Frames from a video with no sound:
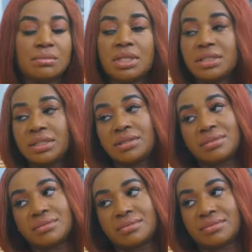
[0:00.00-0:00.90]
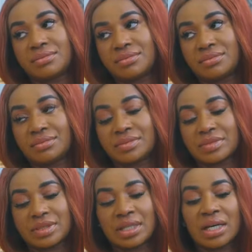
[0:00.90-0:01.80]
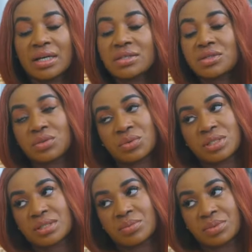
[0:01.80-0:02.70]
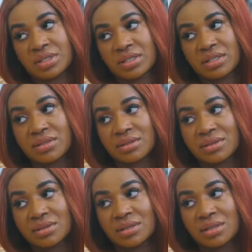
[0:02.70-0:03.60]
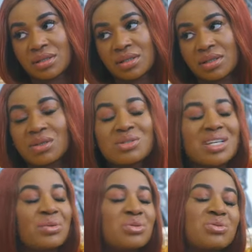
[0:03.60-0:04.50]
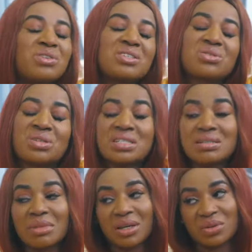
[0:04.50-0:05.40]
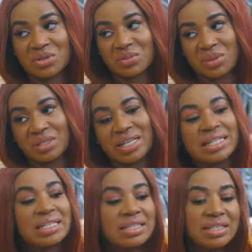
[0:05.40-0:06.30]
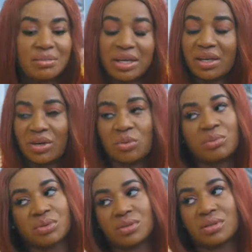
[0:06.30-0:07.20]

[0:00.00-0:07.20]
My dear, I had to quit the business because I was overstressing my husband and he needed my help.